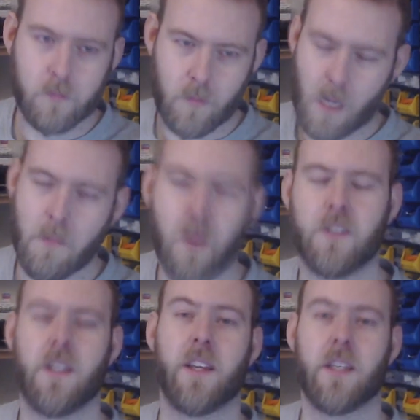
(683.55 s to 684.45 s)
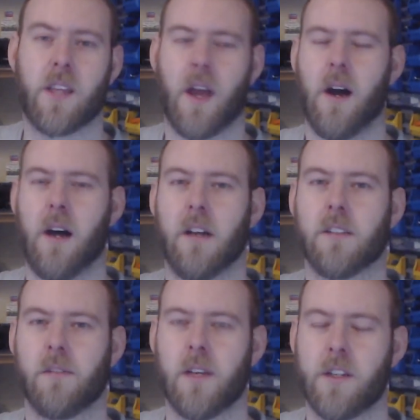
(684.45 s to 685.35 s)
most of these cars
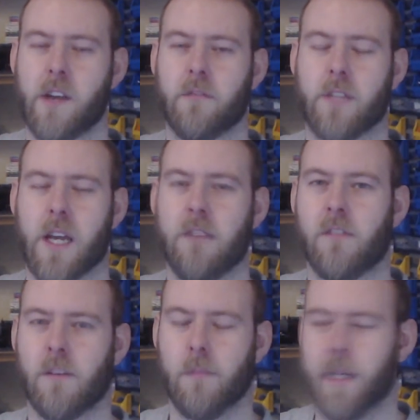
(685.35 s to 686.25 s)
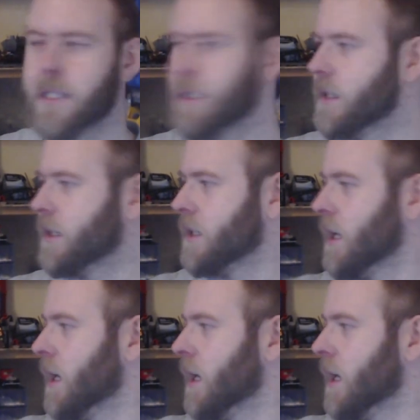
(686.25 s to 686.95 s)
are in a general state of completedness.